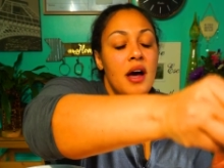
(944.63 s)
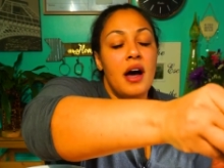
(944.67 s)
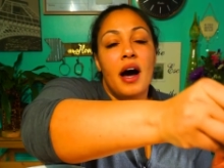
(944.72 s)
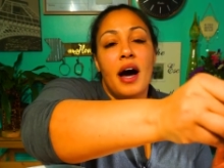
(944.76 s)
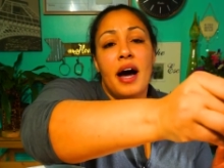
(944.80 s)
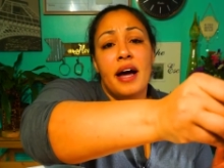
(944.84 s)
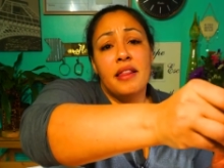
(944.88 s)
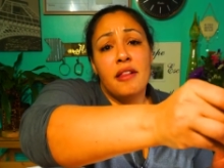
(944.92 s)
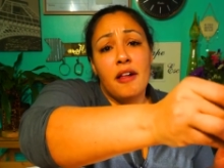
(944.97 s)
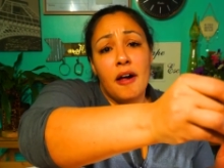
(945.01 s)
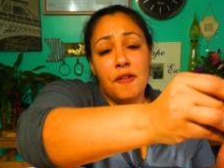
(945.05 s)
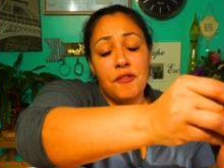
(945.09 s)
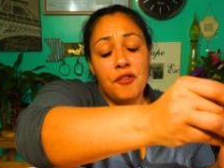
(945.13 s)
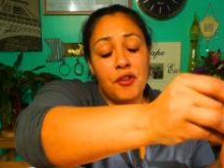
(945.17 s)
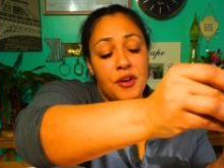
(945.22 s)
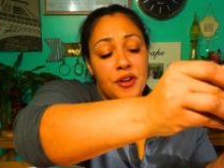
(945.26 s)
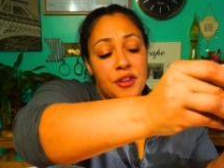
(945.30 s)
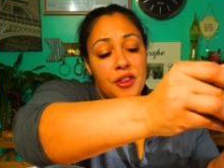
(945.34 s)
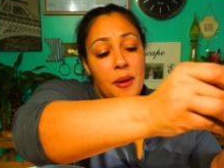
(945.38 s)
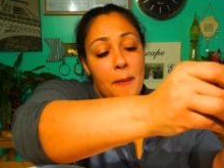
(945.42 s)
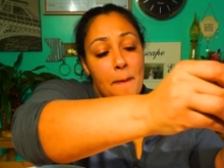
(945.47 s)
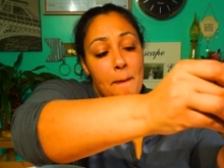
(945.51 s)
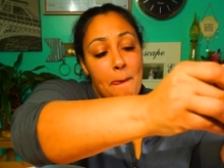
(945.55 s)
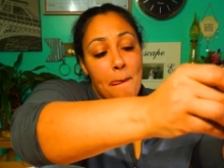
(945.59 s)
I love
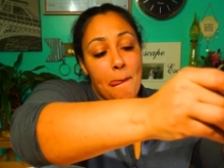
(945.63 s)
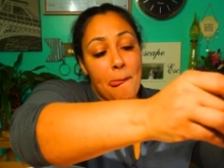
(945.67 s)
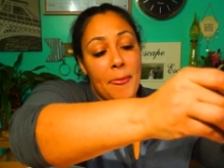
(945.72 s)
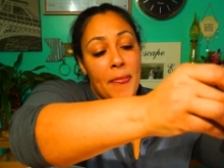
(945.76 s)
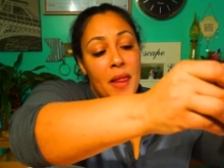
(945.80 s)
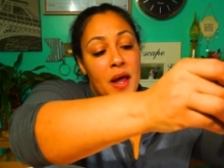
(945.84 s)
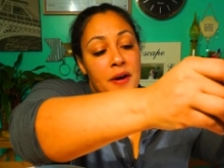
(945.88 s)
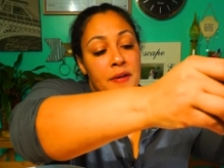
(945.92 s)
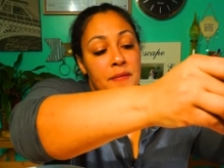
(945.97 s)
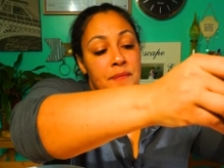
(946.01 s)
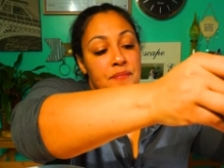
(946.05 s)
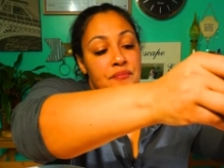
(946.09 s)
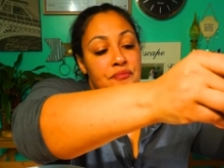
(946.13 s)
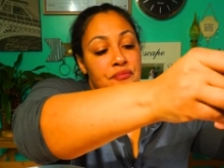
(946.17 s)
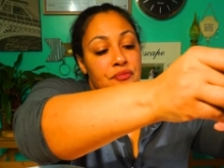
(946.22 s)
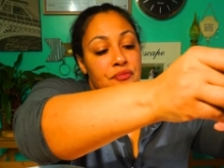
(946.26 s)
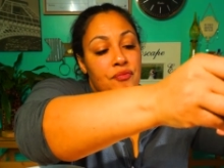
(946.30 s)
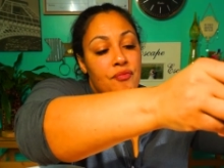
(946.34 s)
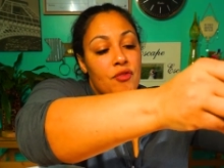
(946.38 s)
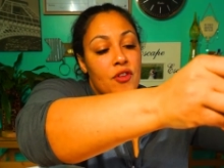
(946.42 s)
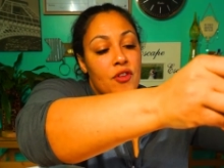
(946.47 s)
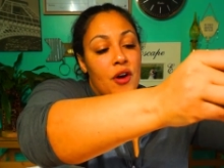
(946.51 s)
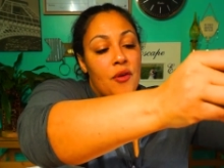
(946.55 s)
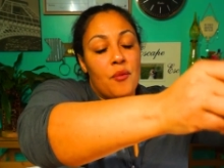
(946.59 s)

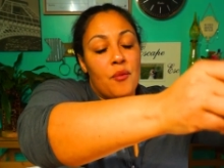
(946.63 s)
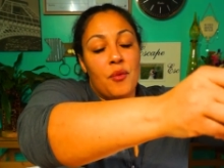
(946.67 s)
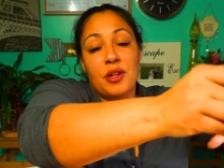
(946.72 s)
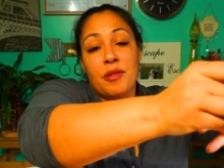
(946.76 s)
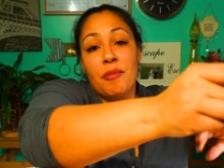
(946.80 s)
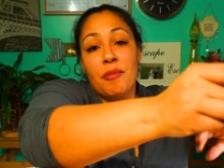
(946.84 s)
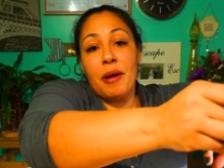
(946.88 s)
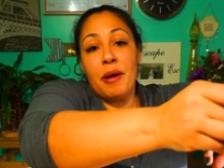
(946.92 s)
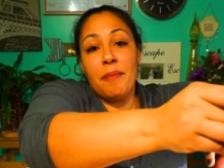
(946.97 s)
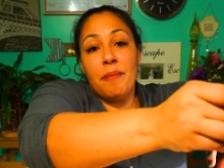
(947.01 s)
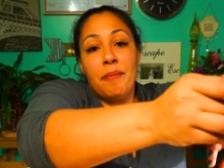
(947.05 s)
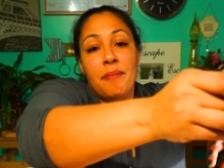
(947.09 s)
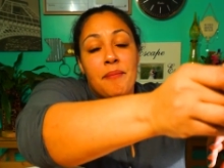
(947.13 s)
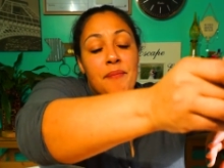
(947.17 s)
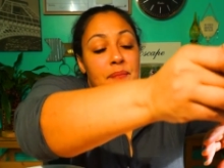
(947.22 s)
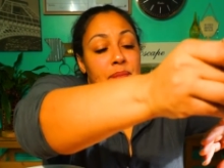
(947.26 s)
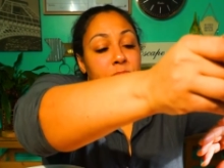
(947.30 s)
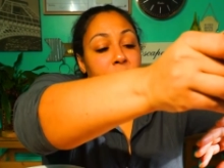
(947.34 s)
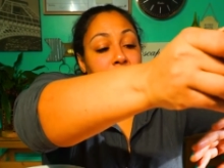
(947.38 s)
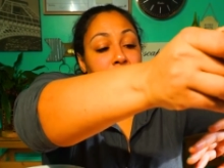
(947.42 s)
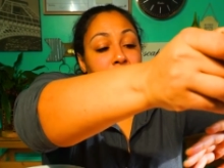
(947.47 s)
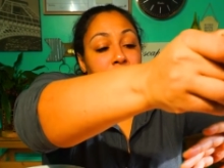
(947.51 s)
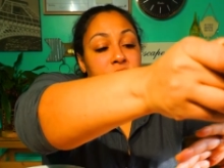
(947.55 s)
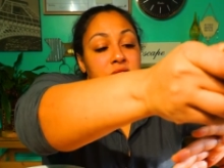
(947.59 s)
with my
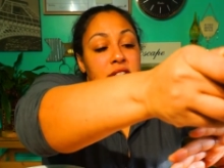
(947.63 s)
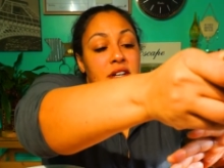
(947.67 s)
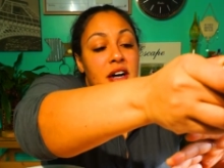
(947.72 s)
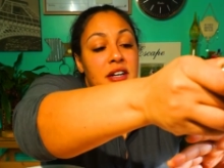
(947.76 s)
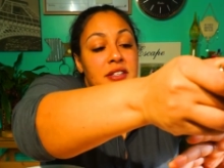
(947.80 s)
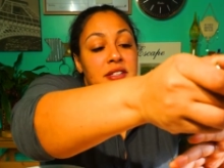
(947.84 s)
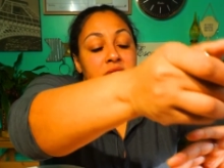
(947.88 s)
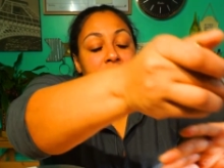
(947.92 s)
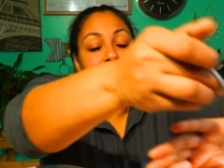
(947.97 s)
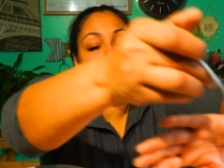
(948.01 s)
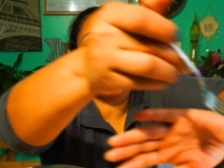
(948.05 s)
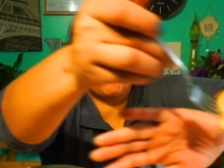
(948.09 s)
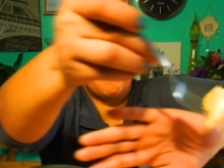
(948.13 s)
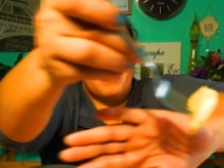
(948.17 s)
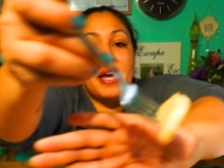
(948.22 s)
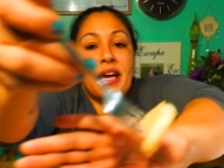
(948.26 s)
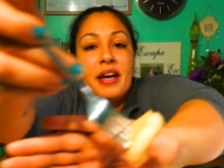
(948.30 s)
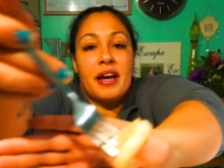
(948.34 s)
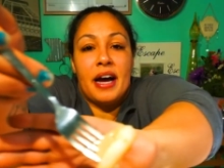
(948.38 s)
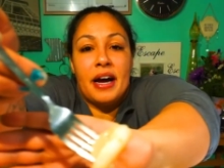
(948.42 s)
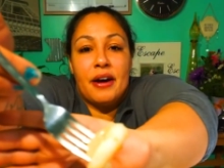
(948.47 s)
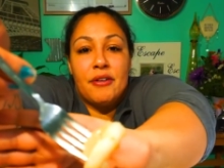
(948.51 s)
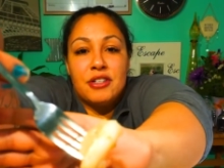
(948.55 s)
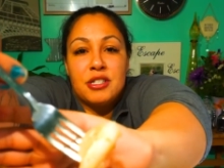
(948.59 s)
butter sauce that I make,
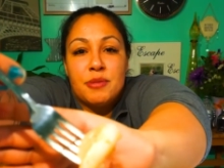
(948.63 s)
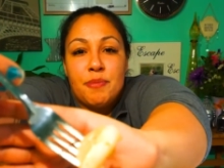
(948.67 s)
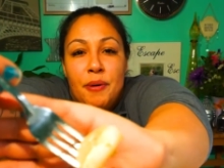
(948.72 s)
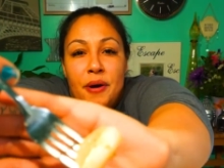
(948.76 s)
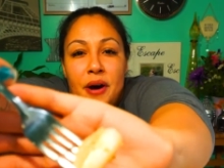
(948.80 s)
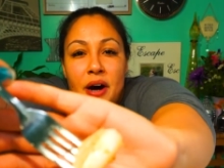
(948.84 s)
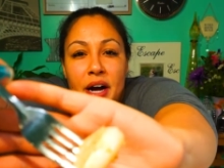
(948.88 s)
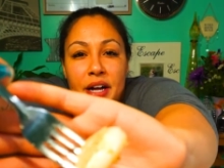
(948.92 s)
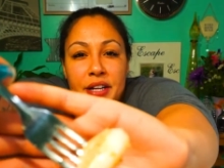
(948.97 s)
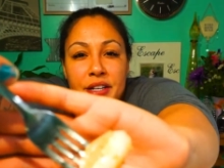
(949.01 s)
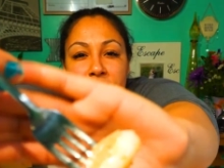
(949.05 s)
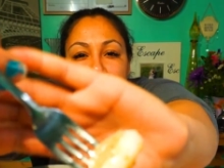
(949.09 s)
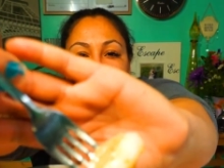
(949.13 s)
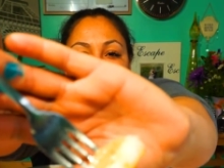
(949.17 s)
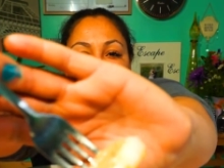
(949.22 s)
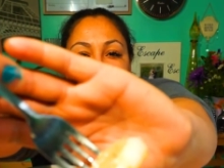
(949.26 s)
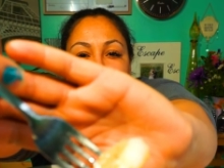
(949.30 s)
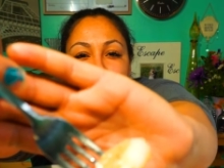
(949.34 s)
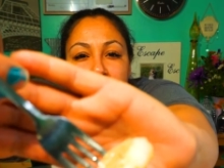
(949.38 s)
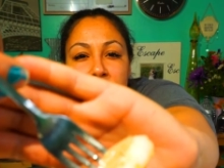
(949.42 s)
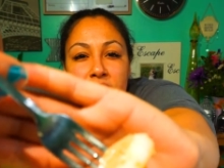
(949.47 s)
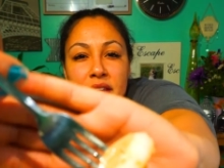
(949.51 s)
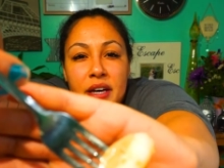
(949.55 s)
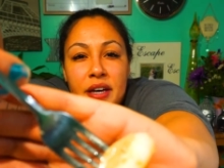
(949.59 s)
I always put onions
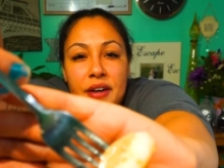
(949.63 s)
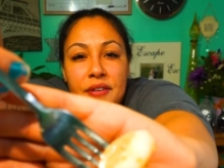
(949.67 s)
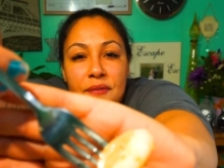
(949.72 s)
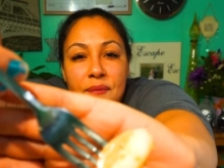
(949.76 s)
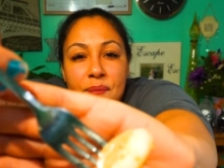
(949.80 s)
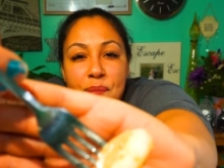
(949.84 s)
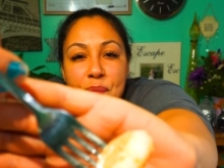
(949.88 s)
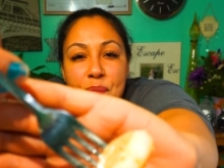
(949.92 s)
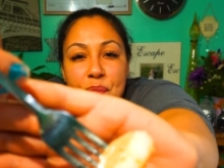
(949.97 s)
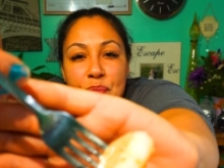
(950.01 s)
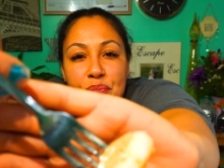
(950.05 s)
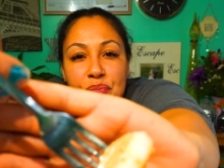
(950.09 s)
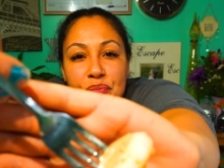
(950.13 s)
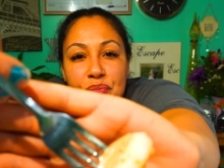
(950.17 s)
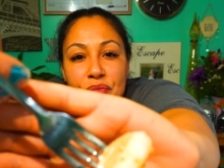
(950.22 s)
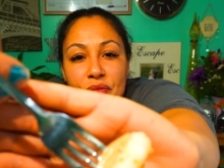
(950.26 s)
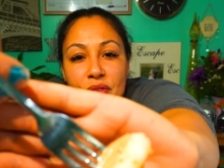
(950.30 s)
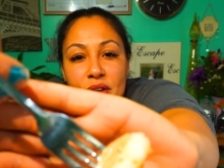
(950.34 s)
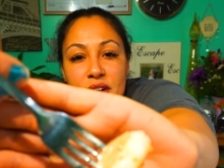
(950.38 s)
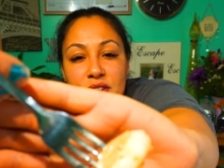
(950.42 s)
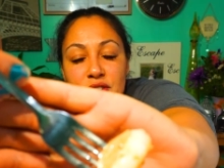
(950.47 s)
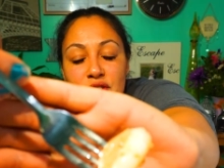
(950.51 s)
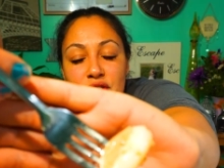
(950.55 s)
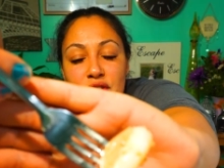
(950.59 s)
with it.
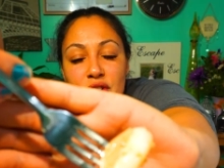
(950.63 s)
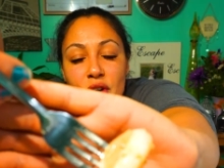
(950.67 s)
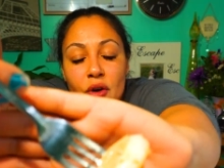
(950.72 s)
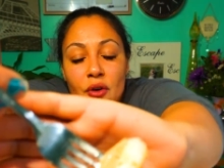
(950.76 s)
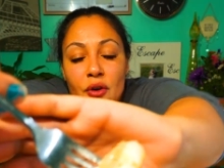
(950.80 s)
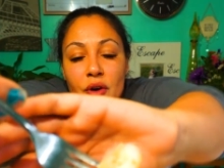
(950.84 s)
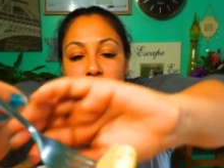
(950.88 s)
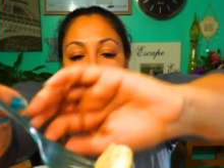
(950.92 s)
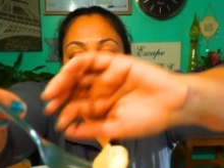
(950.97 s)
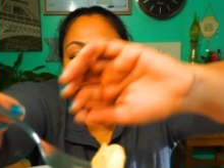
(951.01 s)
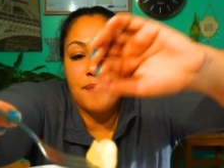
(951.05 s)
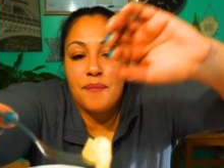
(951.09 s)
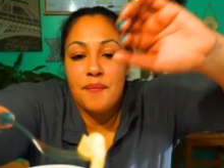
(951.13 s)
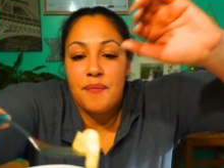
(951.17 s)
It's so good.